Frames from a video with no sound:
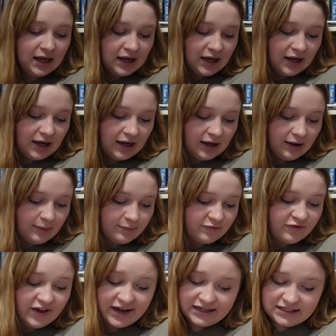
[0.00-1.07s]
um,
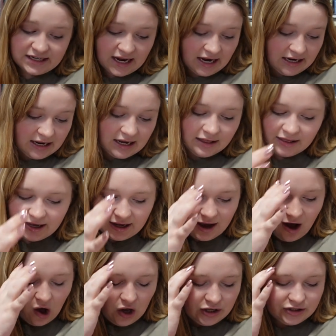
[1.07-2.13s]
fake dating, like
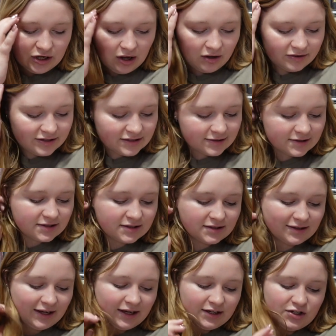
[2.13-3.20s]
all all
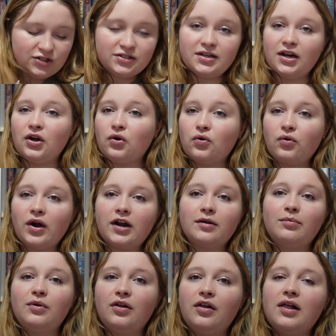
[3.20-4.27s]
this like just
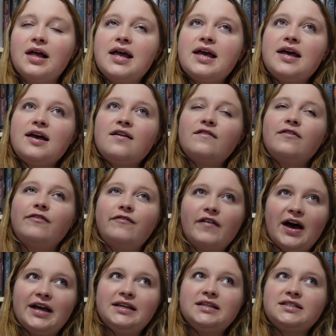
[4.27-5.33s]
incredible,
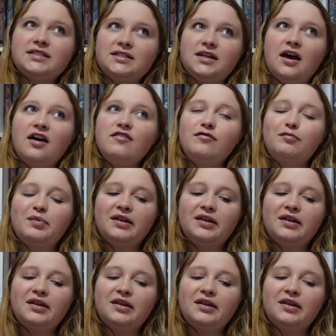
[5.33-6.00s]
fun stuff.